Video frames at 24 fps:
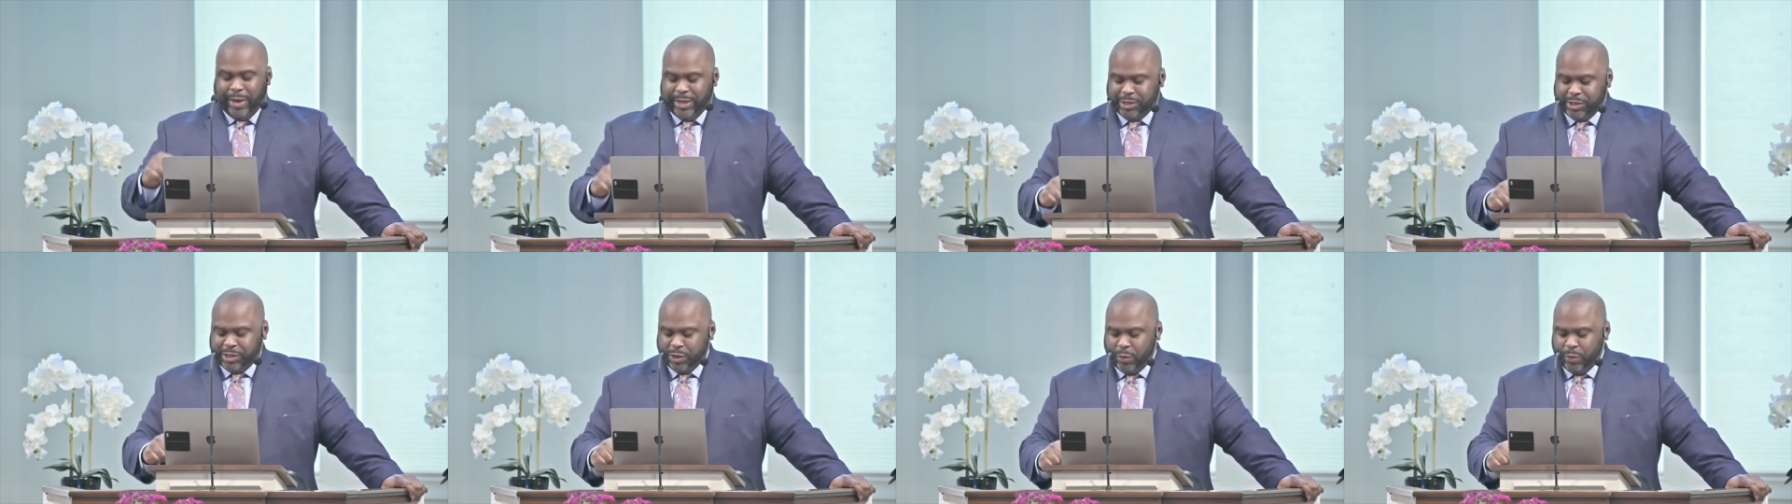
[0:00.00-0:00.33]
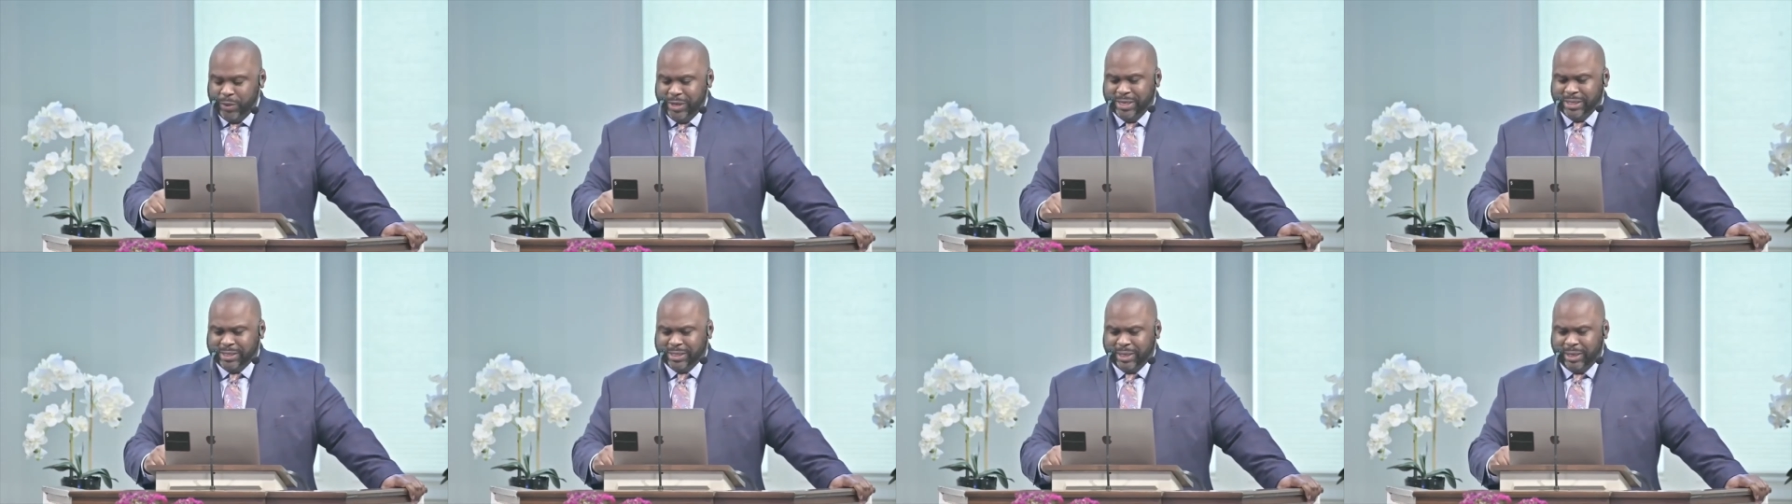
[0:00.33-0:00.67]
so
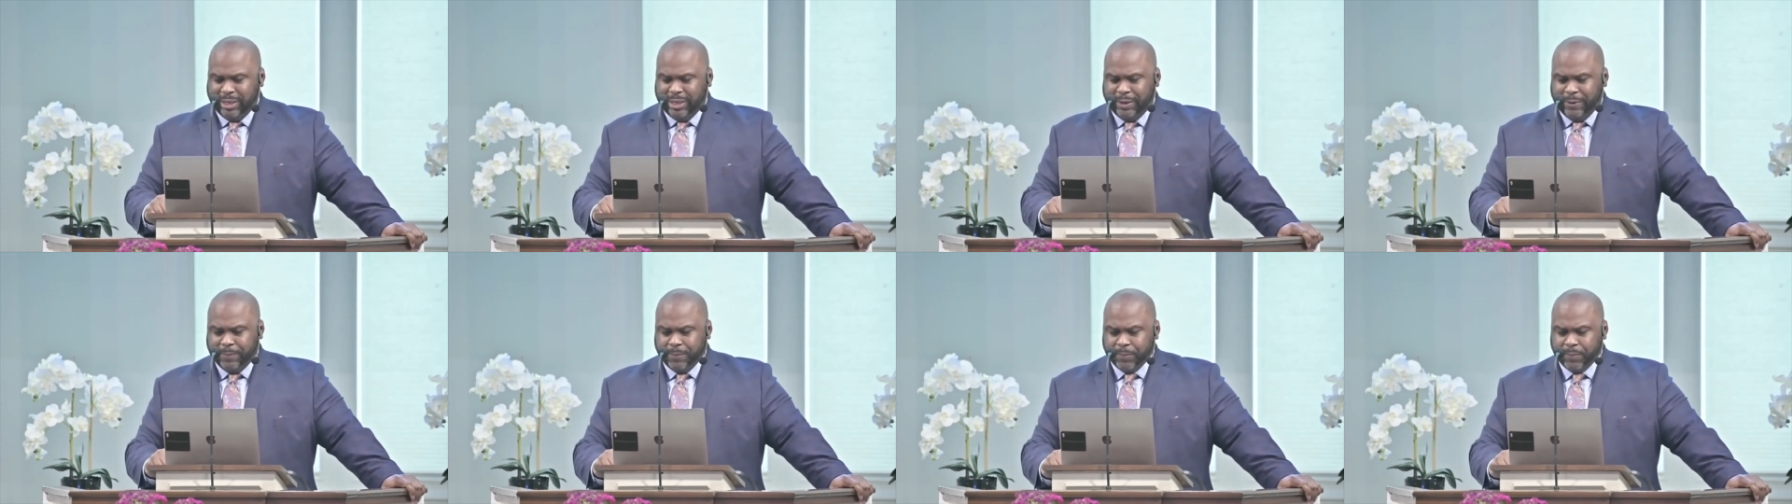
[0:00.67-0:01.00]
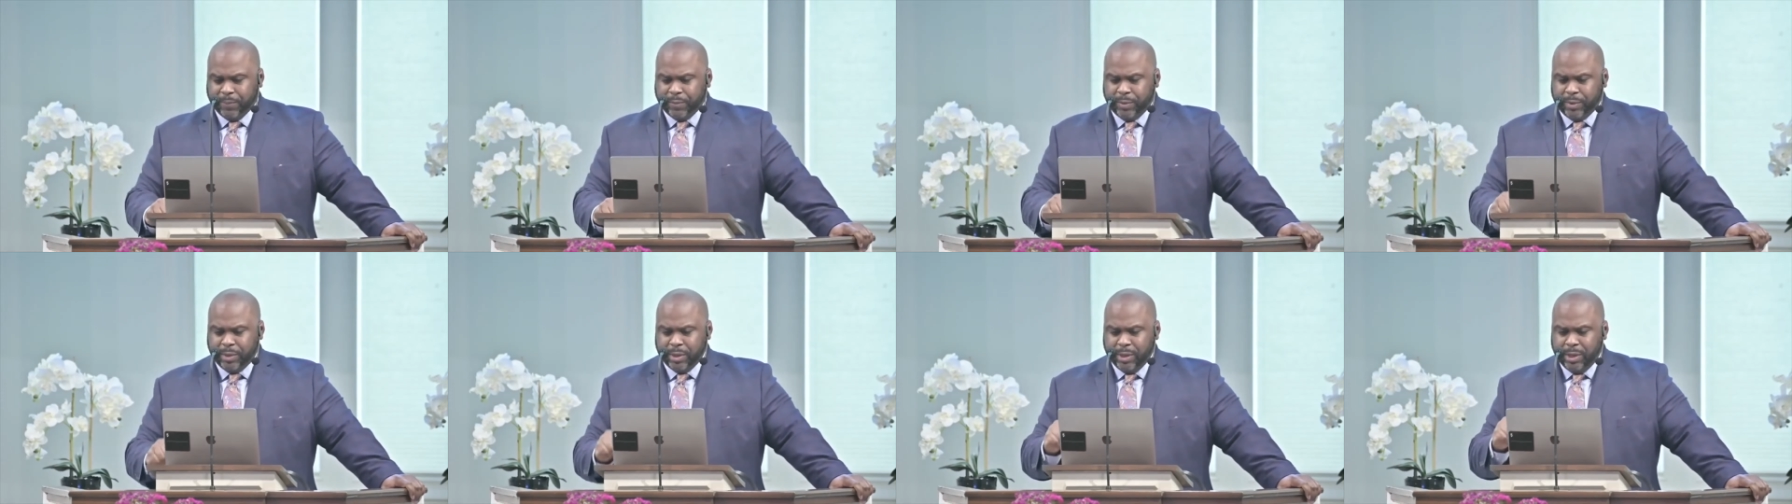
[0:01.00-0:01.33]
easily.
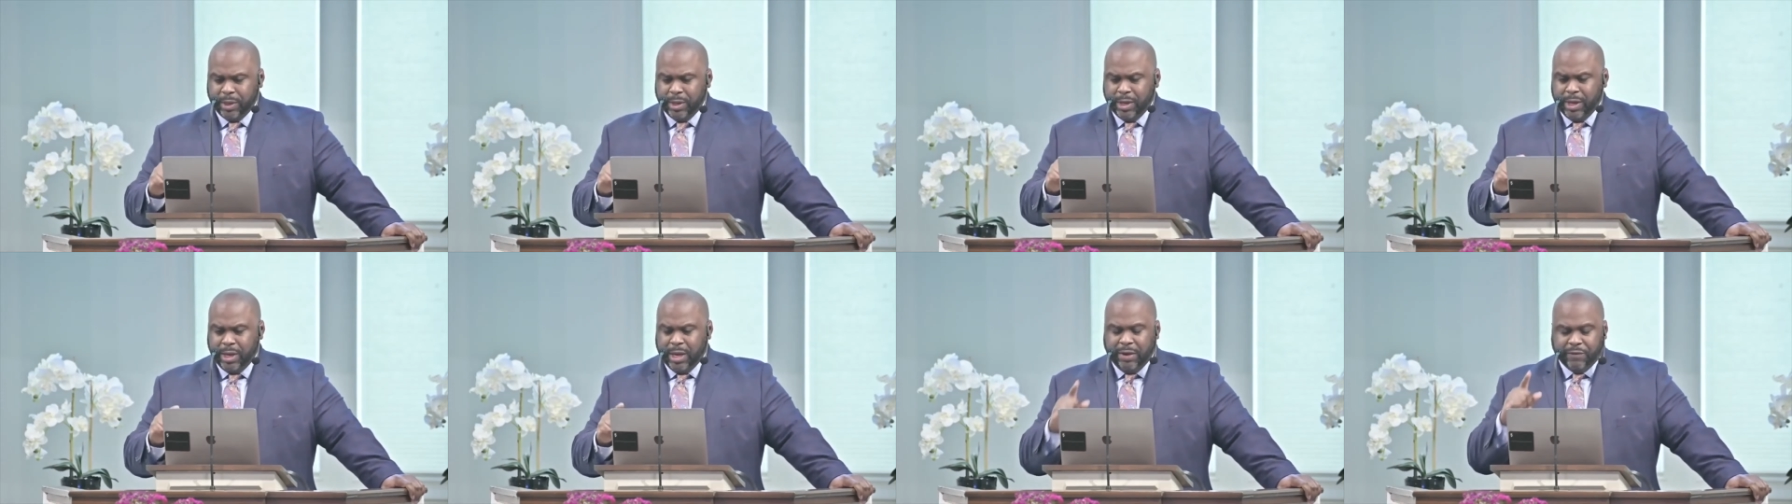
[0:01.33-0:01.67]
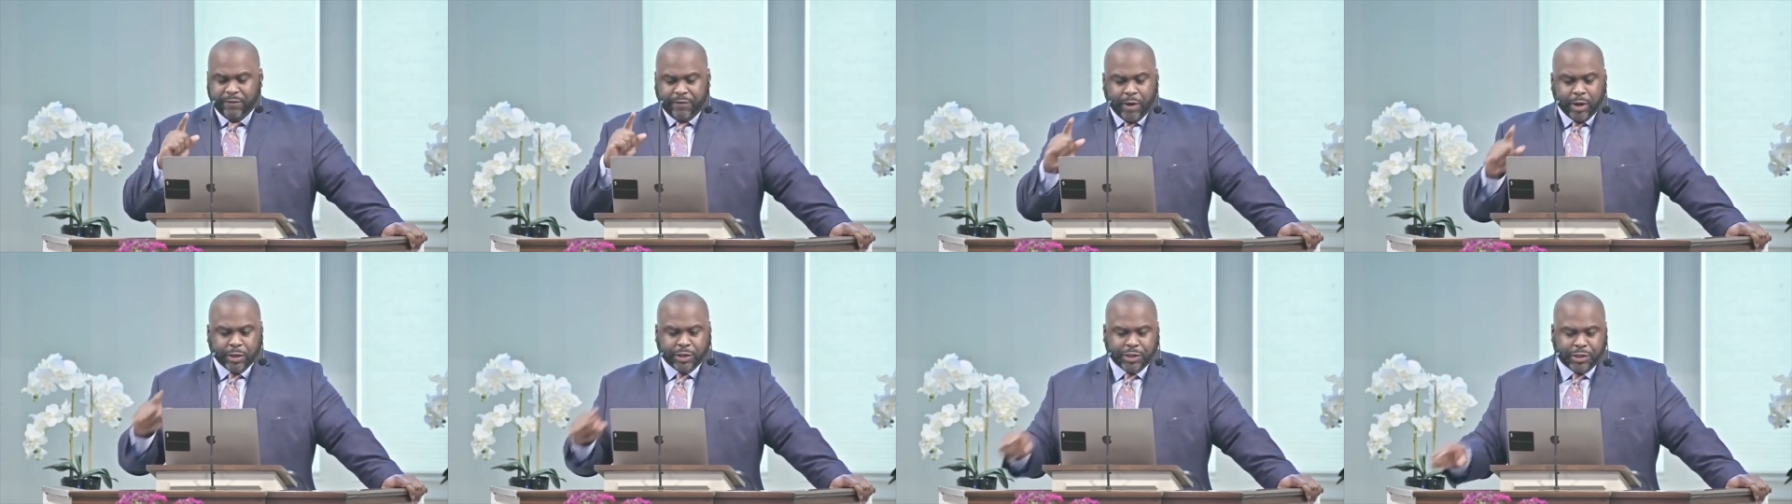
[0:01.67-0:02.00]

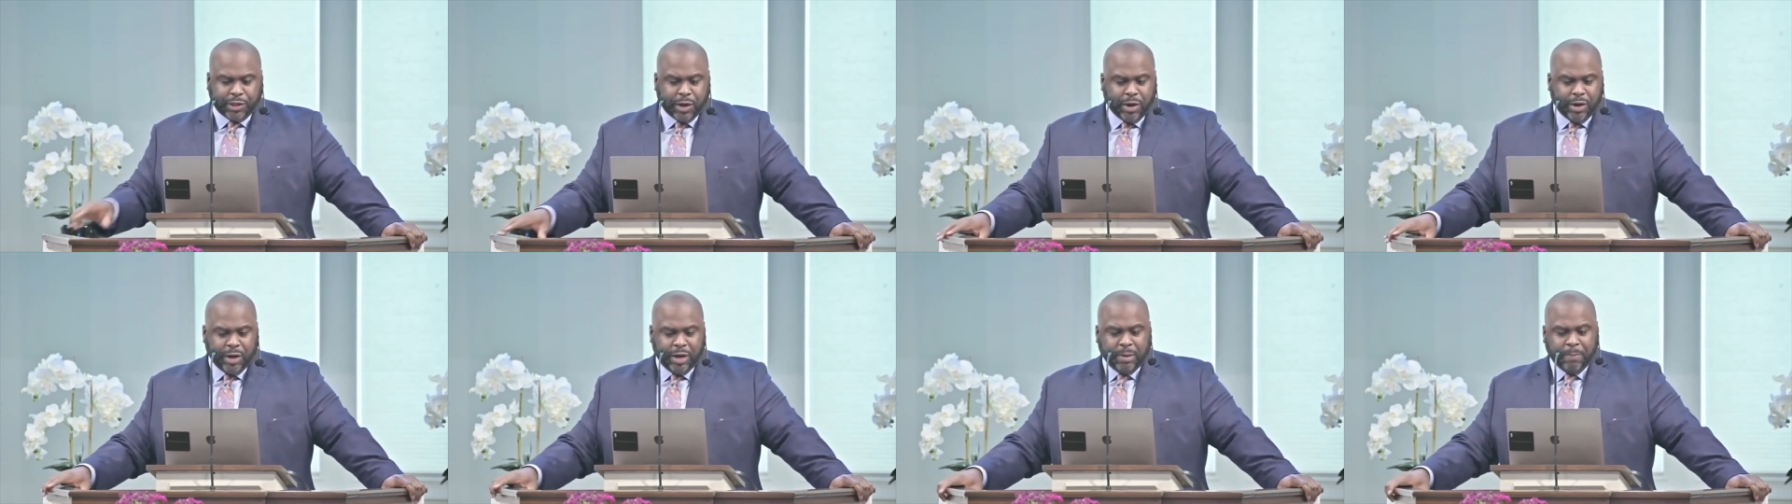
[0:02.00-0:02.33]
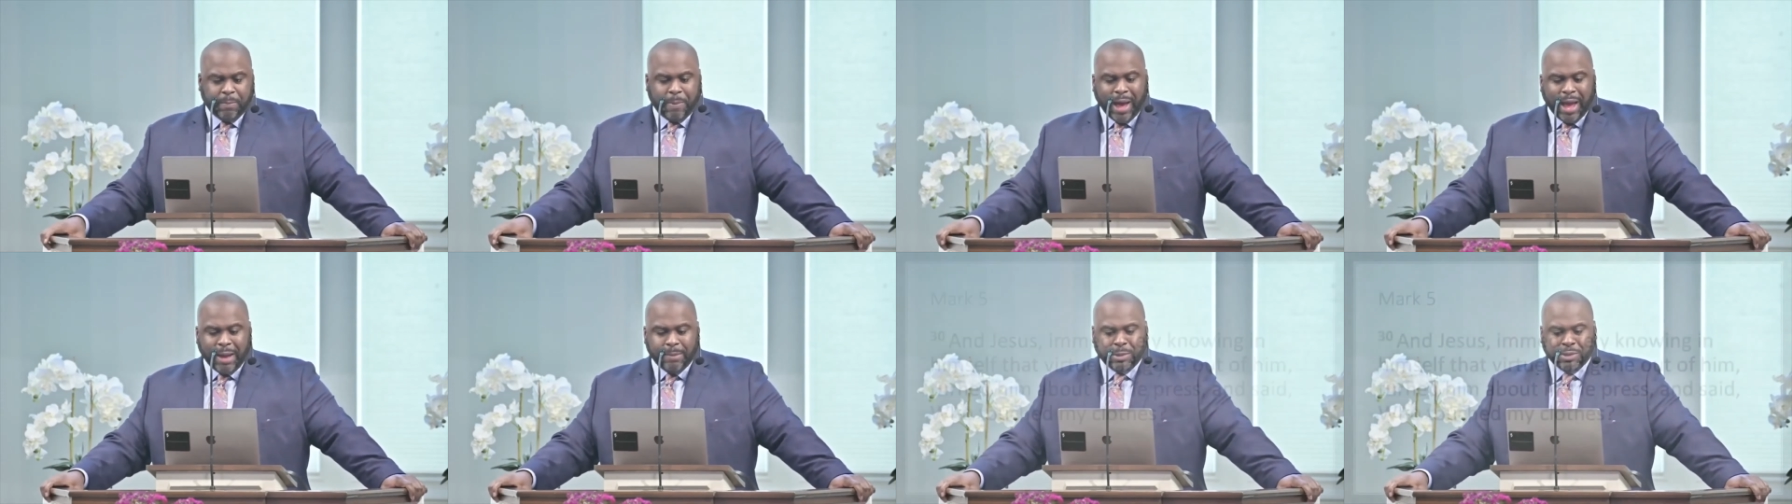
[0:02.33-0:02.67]
verse 30, the
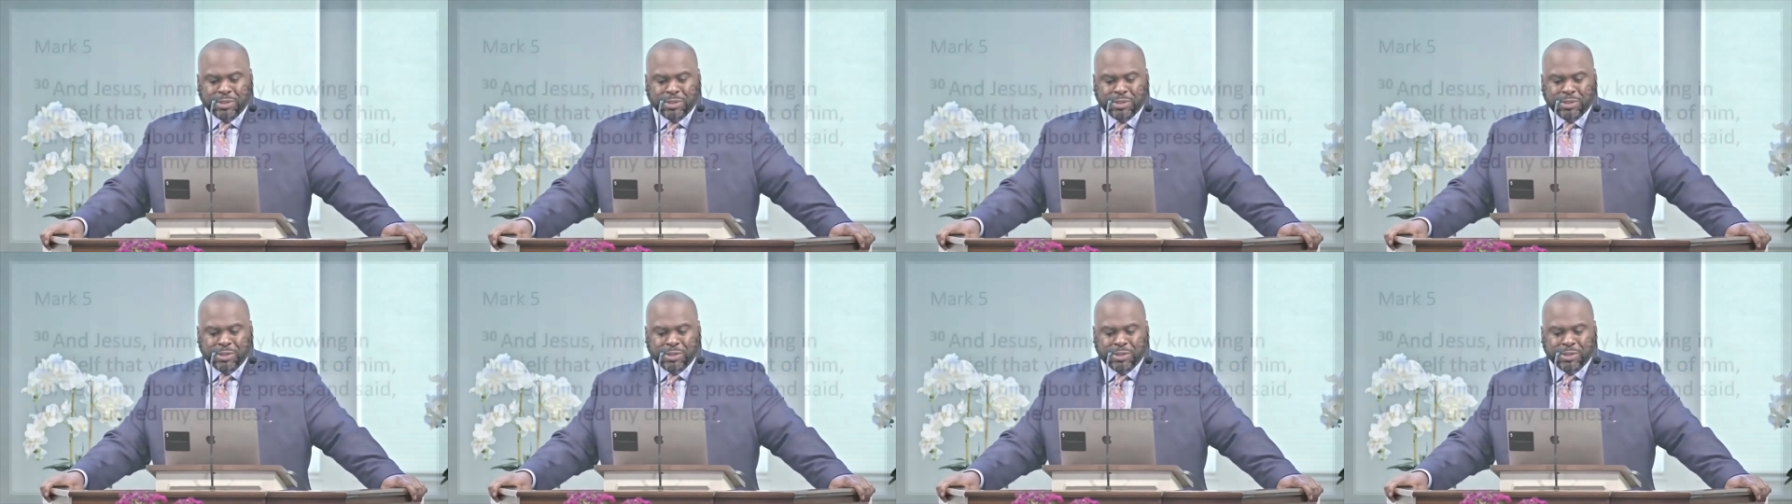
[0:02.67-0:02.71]
Bible